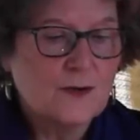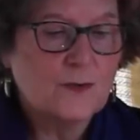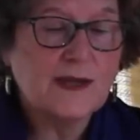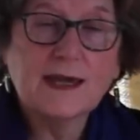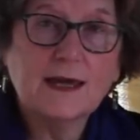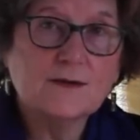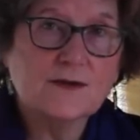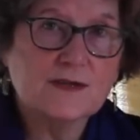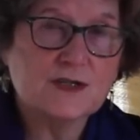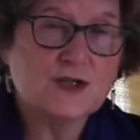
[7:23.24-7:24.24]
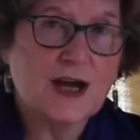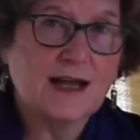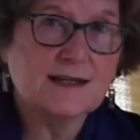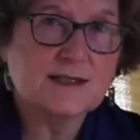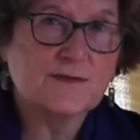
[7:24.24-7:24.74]
We kindle this
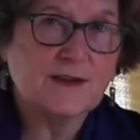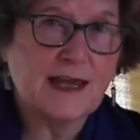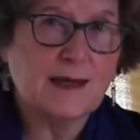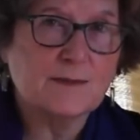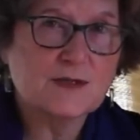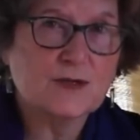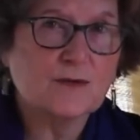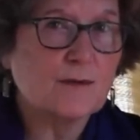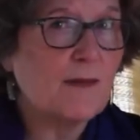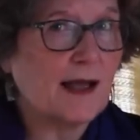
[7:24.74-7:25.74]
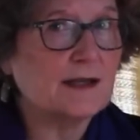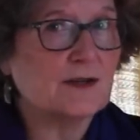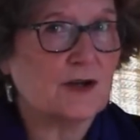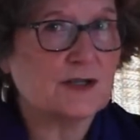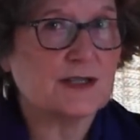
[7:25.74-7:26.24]
chalice flame to remind
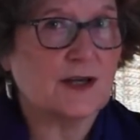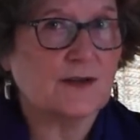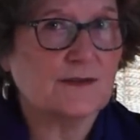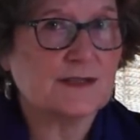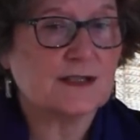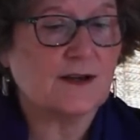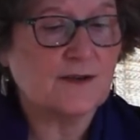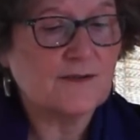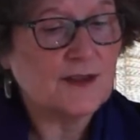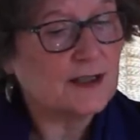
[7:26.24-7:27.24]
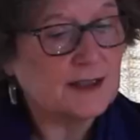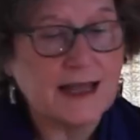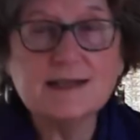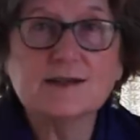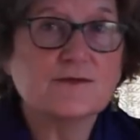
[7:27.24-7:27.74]
ourselves of the
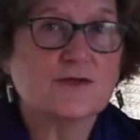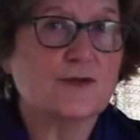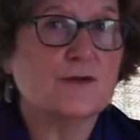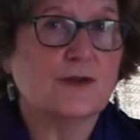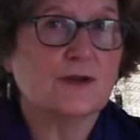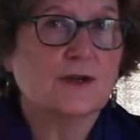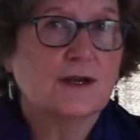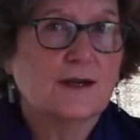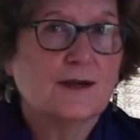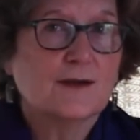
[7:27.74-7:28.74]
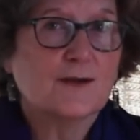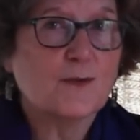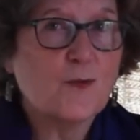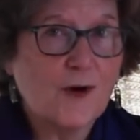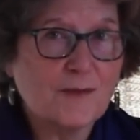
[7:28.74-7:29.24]
light of truth, the
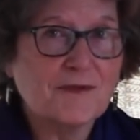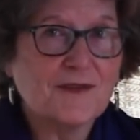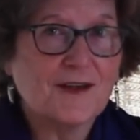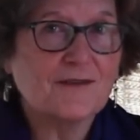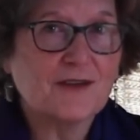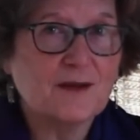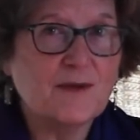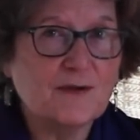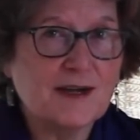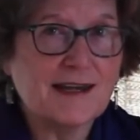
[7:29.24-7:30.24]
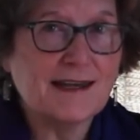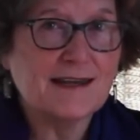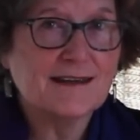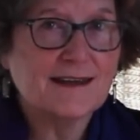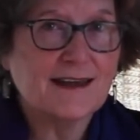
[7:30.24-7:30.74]
warmth of
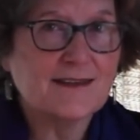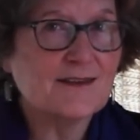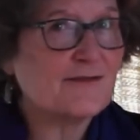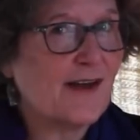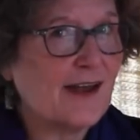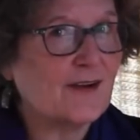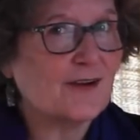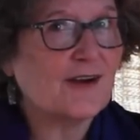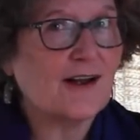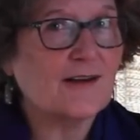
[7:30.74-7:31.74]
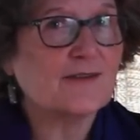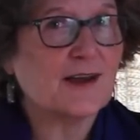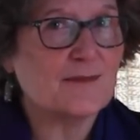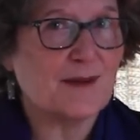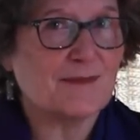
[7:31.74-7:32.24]
community, and the fire of
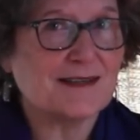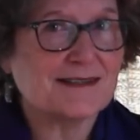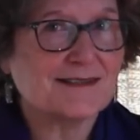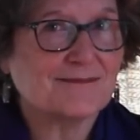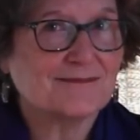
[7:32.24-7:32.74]
commitment.